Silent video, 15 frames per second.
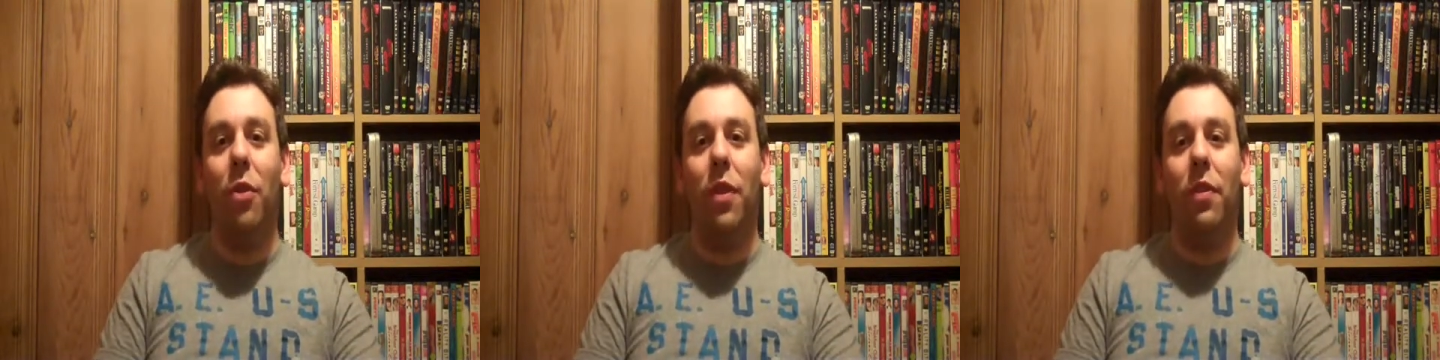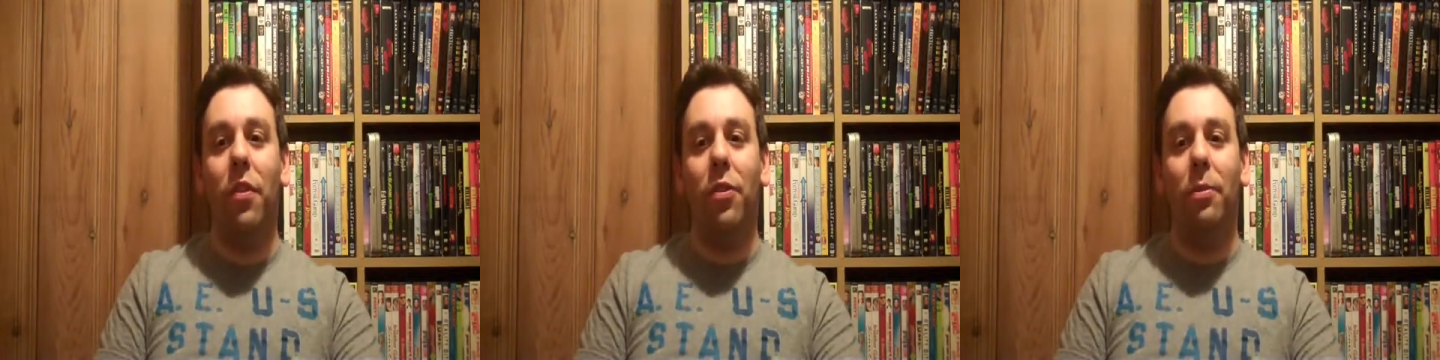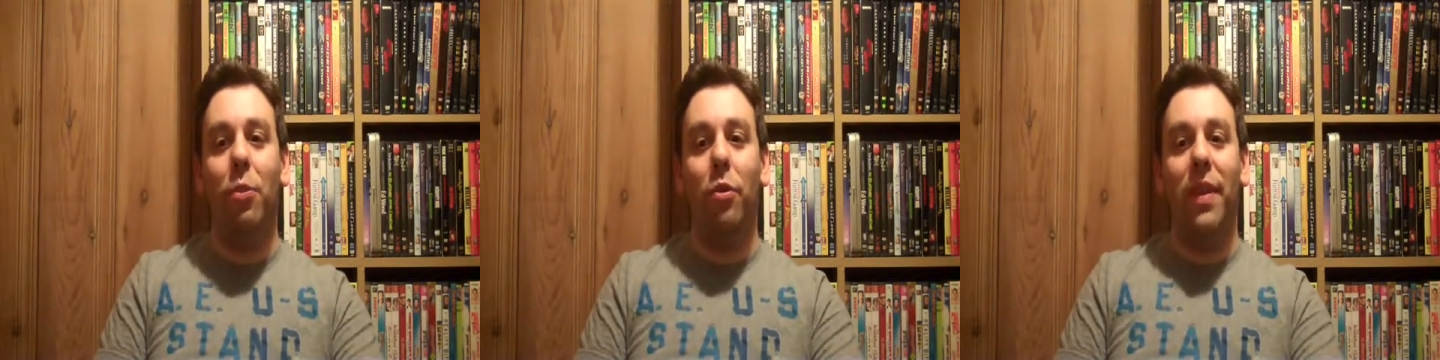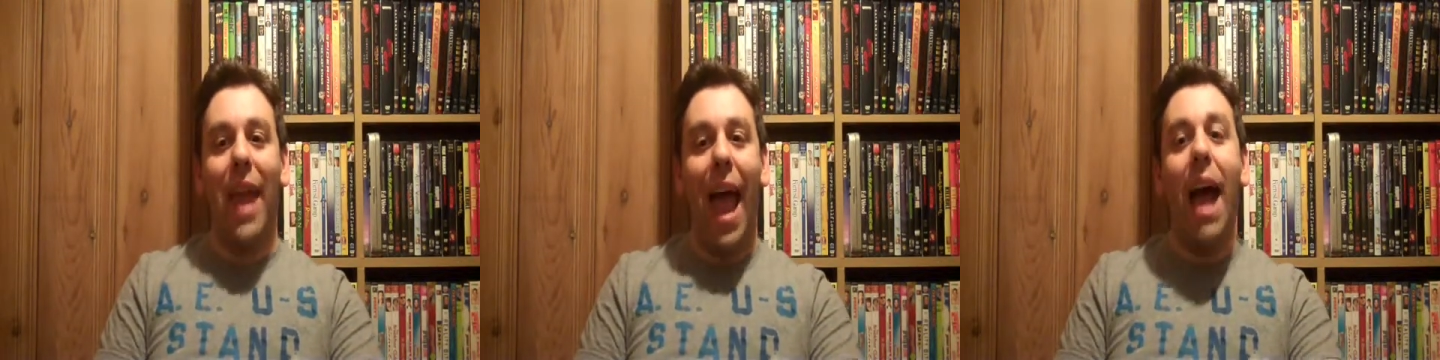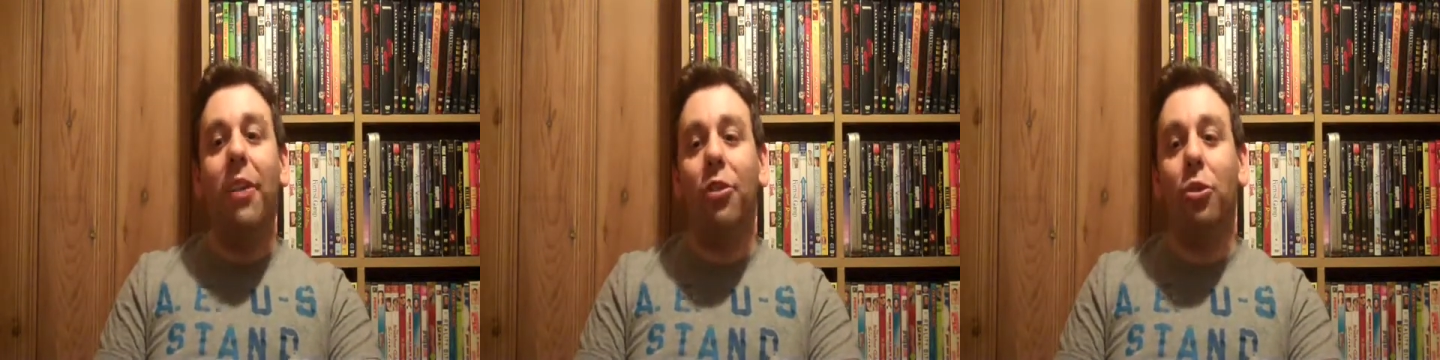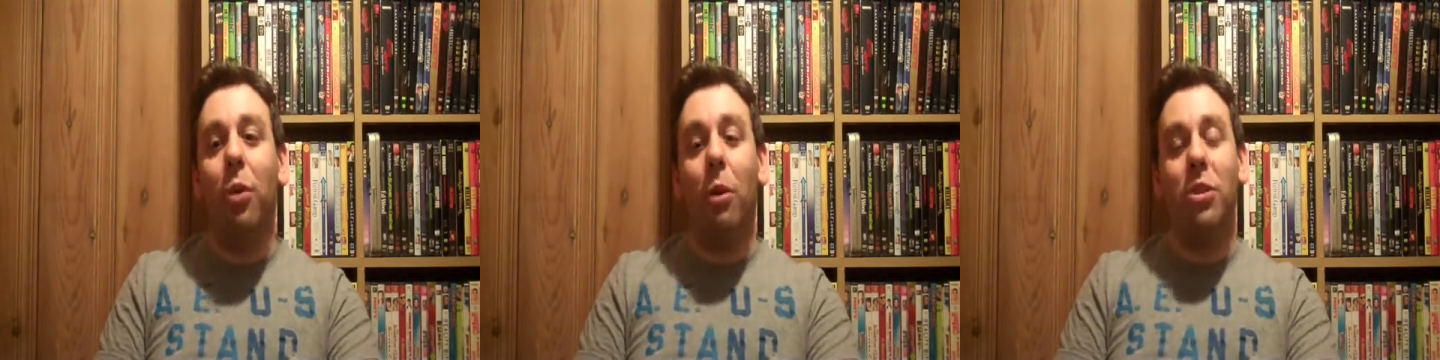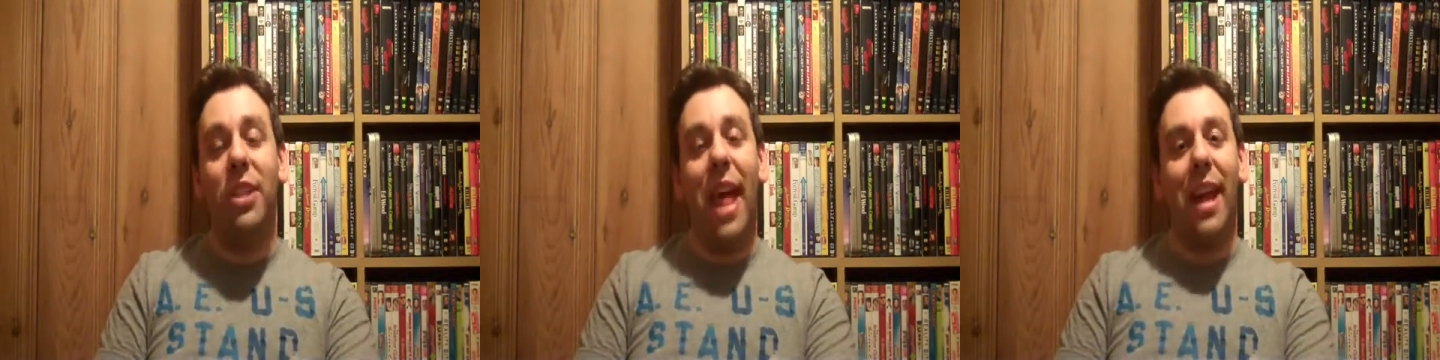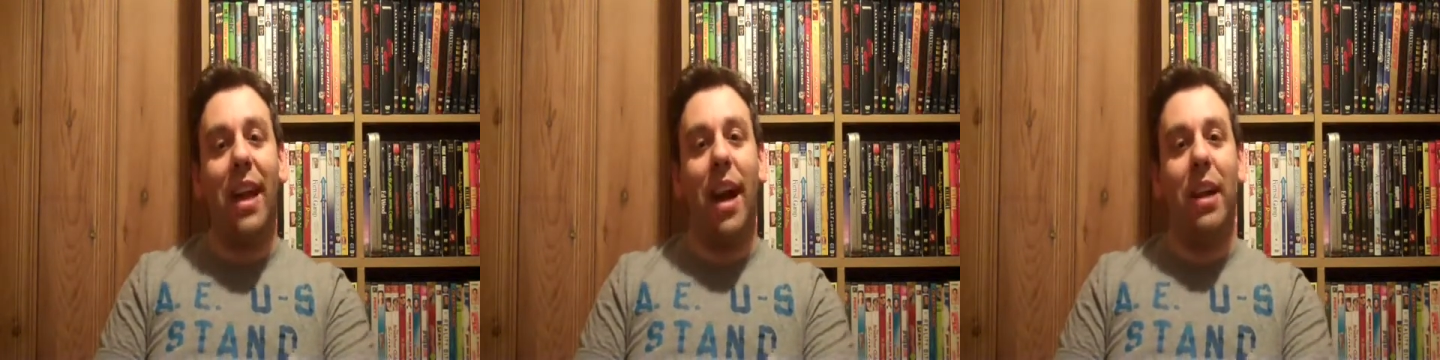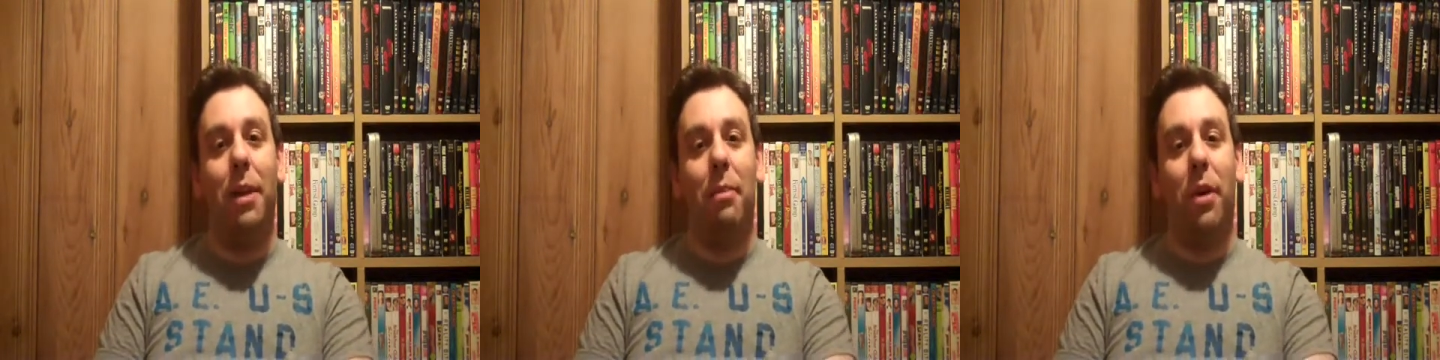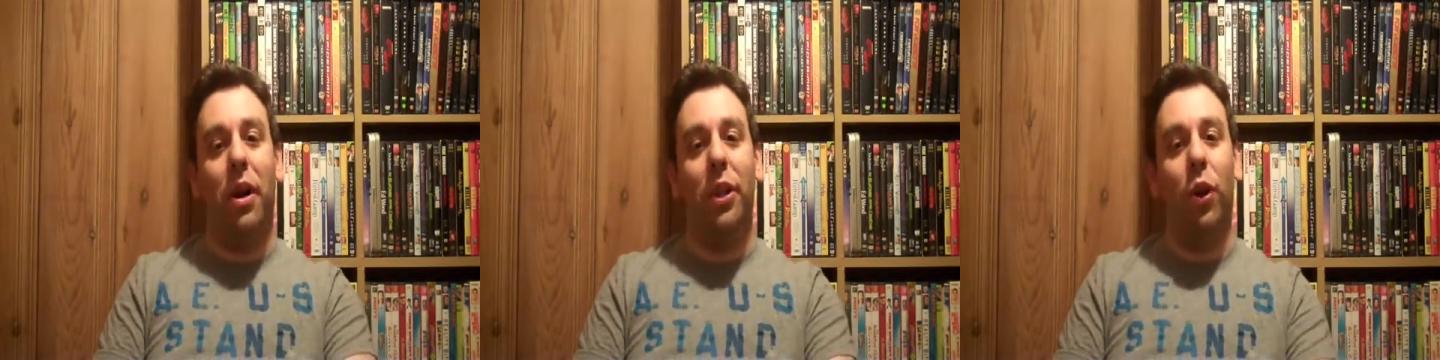that this movie has grossed that kind
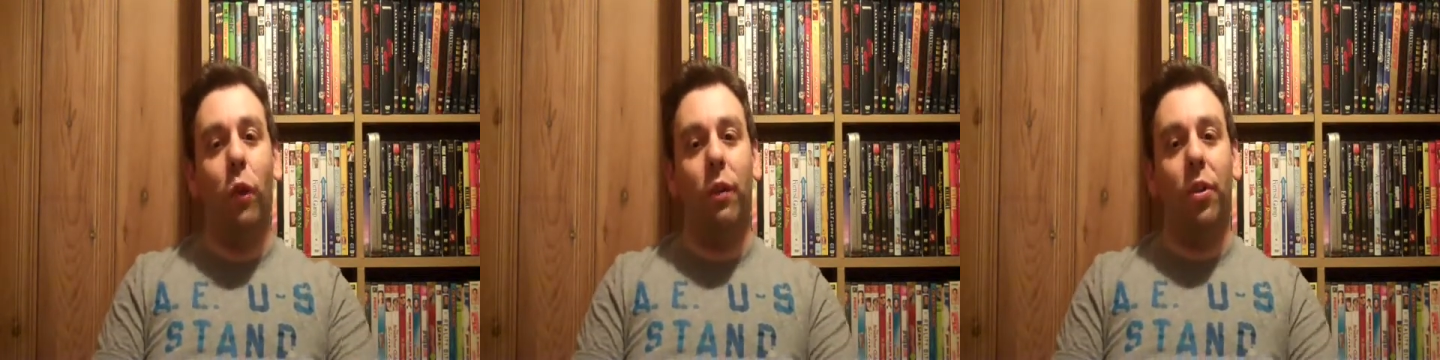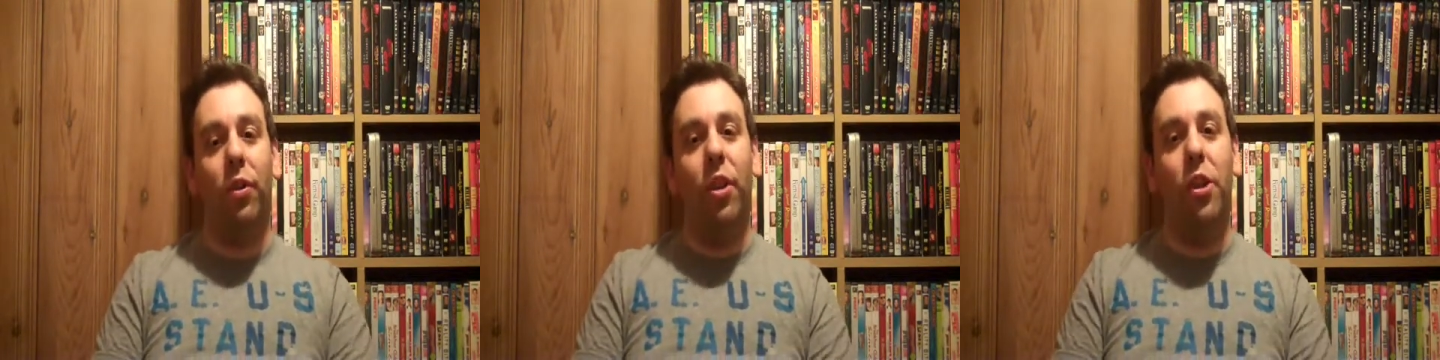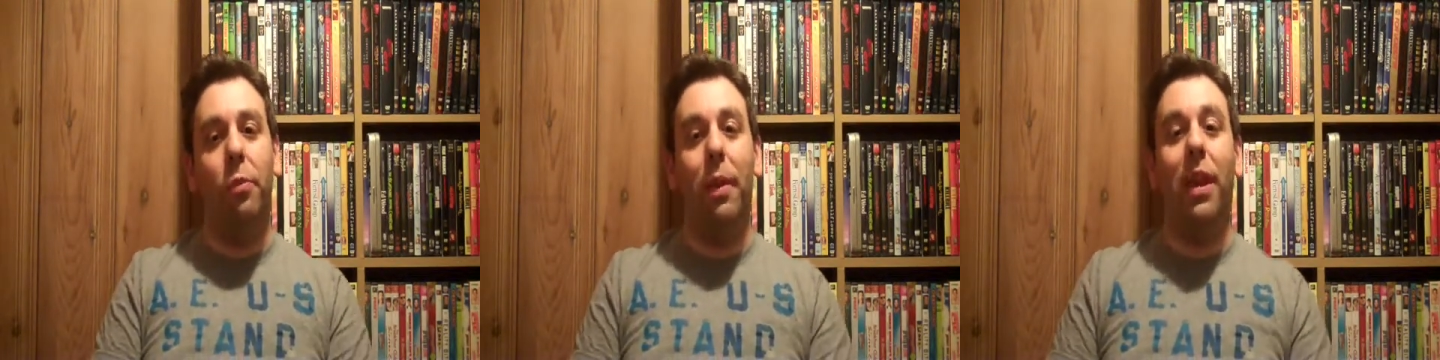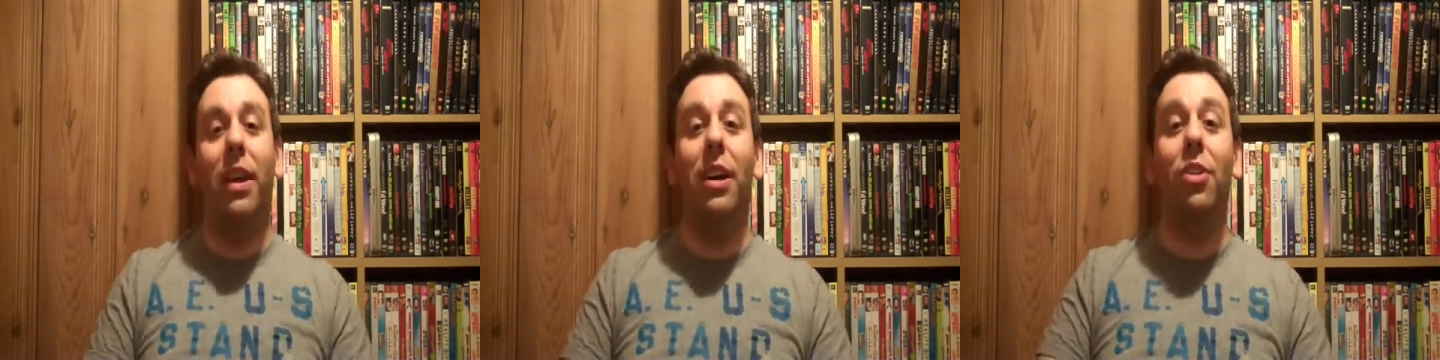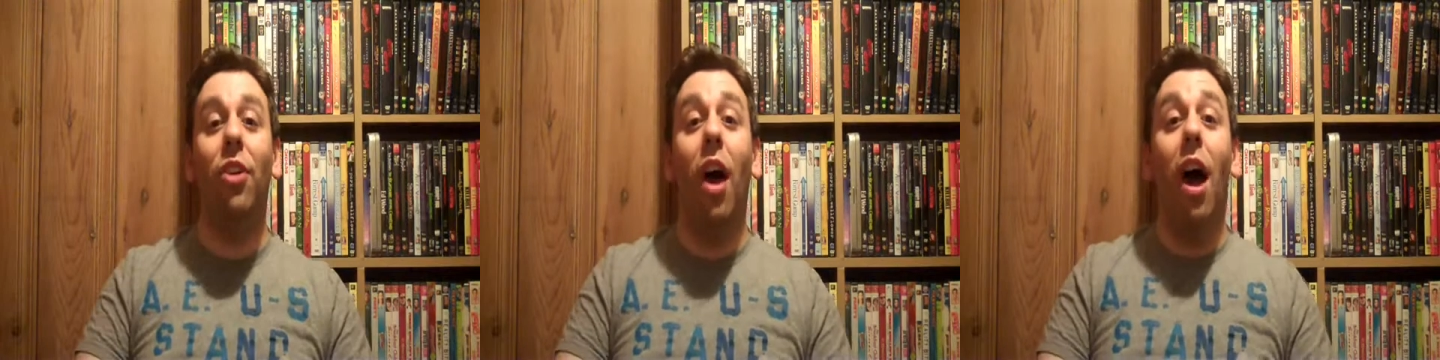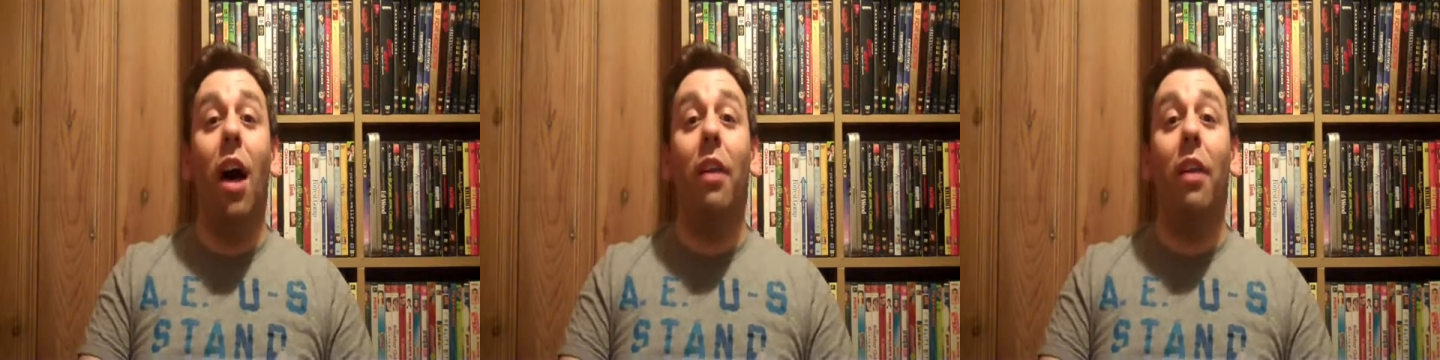of money overseas because